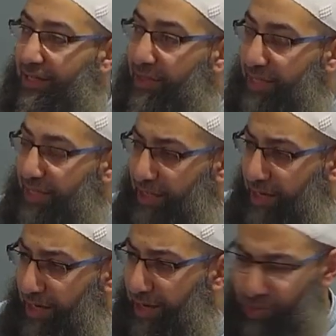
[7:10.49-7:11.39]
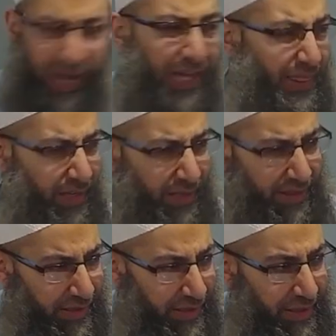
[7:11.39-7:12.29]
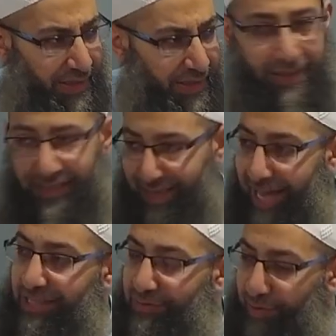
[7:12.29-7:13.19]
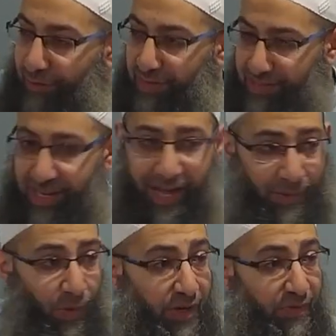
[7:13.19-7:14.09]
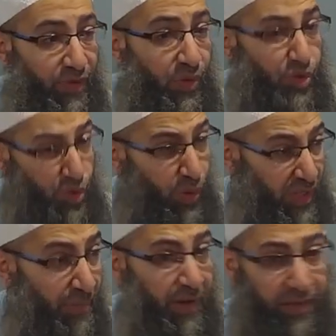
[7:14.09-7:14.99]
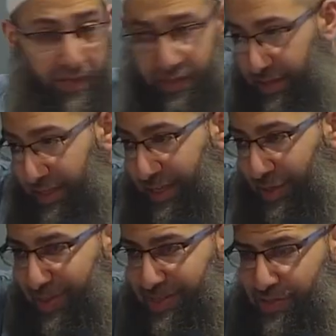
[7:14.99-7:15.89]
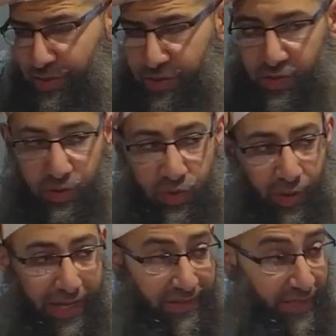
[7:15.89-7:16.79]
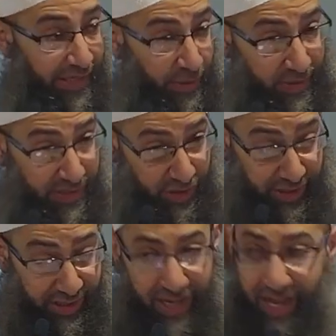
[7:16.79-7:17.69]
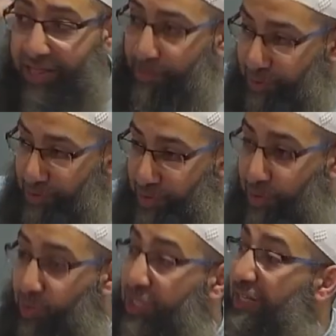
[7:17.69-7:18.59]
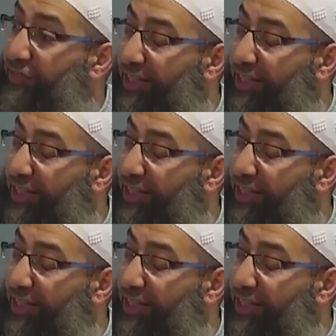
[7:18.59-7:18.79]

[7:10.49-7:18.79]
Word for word: the Al-Wathiq, the caliph of the time, one of those who was among the inquisitors, those who held the inquisition and the persecution, he